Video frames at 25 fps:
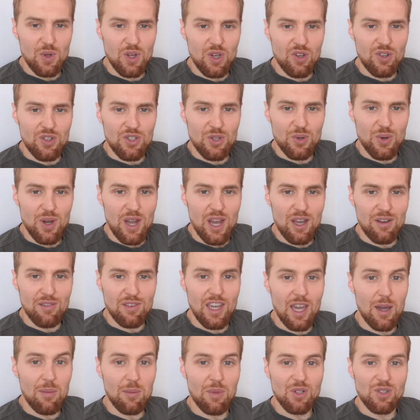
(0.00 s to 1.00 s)
we also
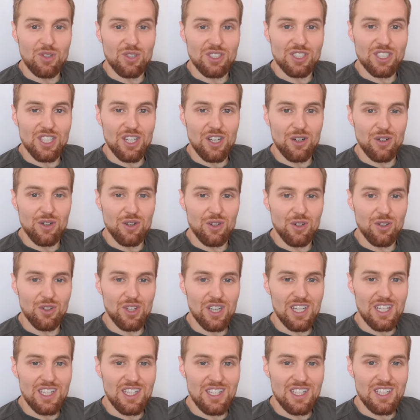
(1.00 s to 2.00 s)
have chemicals that are
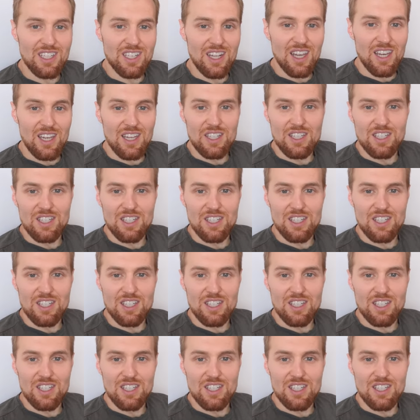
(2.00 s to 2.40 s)
released,